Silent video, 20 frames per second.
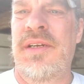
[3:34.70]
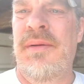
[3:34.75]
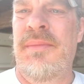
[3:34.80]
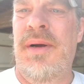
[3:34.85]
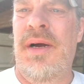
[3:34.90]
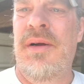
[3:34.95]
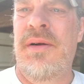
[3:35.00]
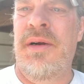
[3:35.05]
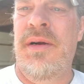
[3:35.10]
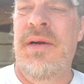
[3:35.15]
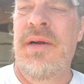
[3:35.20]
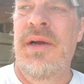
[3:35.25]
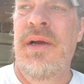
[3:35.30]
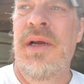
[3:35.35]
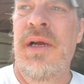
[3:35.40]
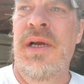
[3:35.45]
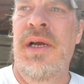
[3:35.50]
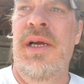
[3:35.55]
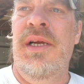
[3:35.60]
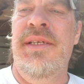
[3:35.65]
the motor
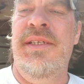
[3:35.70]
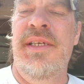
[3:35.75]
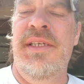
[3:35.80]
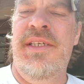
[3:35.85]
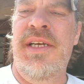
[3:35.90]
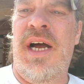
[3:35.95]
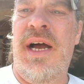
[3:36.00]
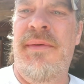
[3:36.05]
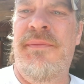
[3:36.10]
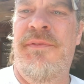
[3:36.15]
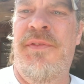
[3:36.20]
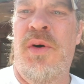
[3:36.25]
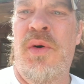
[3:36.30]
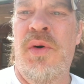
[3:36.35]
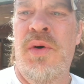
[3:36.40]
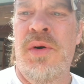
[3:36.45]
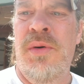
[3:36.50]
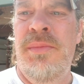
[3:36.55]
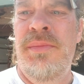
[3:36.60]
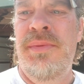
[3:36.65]
is in top
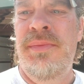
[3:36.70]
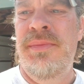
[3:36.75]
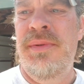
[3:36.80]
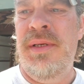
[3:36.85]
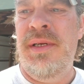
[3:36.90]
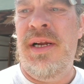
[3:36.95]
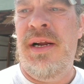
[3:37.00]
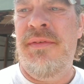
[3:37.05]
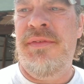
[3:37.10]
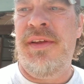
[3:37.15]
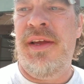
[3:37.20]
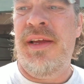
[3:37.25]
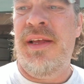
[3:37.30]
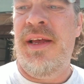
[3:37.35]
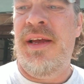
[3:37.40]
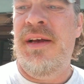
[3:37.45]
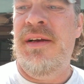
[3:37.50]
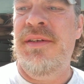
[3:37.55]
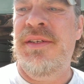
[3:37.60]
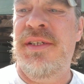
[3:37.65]
form and everything
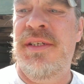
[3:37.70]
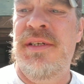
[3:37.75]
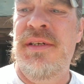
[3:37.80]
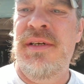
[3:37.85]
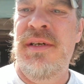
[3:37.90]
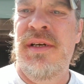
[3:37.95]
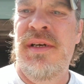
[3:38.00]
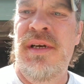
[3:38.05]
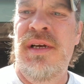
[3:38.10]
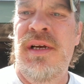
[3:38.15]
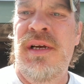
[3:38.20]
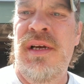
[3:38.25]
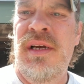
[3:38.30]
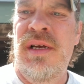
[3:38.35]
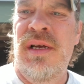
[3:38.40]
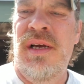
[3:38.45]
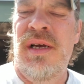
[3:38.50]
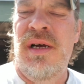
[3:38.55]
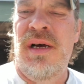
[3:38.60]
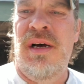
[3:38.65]
else
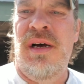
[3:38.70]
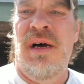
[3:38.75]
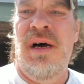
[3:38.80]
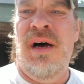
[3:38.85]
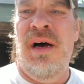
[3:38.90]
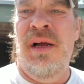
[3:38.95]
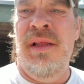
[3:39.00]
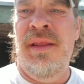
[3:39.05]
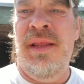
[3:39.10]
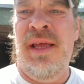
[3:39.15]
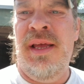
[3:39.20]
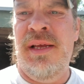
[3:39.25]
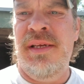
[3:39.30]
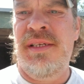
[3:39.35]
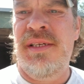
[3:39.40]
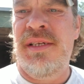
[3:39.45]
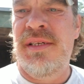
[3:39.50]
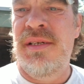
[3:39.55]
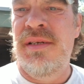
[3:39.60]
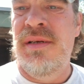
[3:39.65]
on
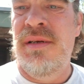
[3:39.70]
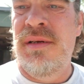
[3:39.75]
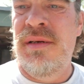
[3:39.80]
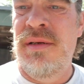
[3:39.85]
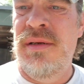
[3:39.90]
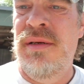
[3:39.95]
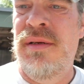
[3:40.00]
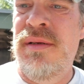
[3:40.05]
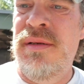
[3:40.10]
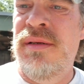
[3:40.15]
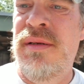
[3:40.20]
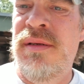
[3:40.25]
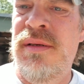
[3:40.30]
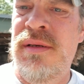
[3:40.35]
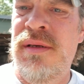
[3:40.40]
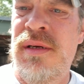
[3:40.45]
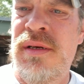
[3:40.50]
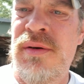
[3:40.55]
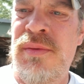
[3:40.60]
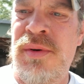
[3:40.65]
this
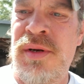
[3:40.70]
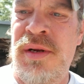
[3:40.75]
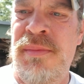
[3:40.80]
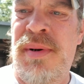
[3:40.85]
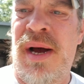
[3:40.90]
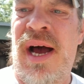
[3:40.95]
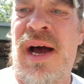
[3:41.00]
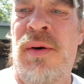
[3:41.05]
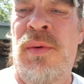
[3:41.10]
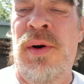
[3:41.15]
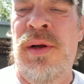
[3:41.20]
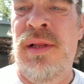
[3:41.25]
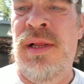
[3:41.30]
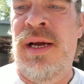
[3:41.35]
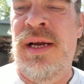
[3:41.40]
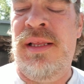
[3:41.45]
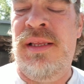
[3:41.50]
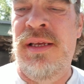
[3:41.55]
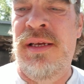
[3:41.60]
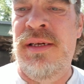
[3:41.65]
when you buy one
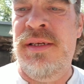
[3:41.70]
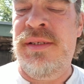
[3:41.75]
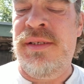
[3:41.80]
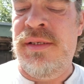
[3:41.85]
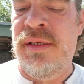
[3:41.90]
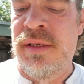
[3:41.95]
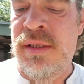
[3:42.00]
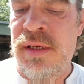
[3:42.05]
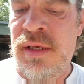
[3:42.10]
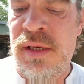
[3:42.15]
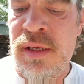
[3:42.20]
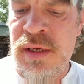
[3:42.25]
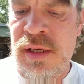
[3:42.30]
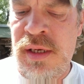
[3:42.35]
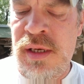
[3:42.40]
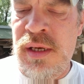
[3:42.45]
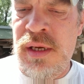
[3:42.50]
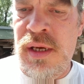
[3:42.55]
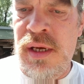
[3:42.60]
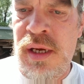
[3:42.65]
like this.
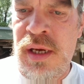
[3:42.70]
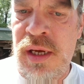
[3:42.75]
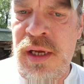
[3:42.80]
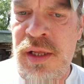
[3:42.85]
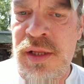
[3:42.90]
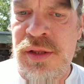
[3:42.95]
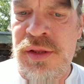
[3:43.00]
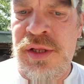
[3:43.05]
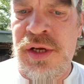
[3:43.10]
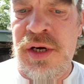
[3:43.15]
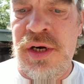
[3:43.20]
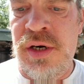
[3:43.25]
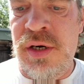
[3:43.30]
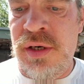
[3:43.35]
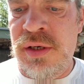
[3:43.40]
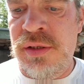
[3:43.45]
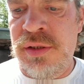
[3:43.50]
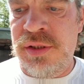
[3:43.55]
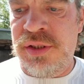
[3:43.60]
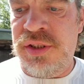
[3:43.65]

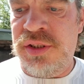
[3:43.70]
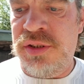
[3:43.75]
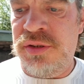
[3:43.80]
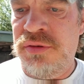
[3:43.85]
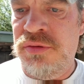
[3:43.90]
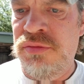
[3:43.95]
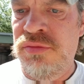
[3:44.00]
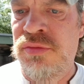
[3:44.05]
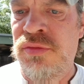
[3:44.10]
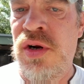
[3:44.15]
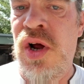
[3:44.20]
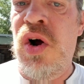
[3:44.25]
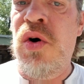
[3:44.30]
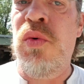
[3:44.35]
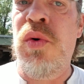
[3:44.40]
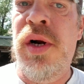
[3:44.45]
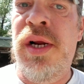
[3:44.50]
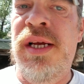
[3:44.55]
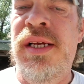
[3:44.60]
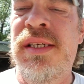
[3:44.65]
There's no
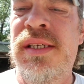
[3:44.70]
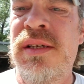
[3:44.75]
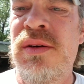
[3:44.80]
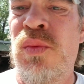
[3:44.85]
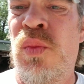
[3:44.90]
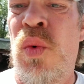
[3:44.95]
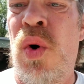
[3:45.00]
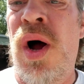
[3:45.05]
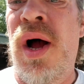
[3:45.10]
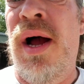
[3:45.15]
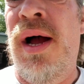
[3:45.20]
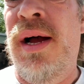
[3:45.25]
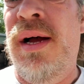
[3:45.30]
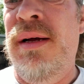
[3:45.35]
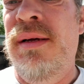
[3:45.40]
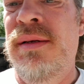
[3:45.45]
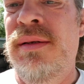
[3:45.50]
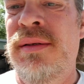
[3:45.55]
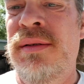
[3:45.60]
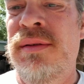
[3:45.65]
reason why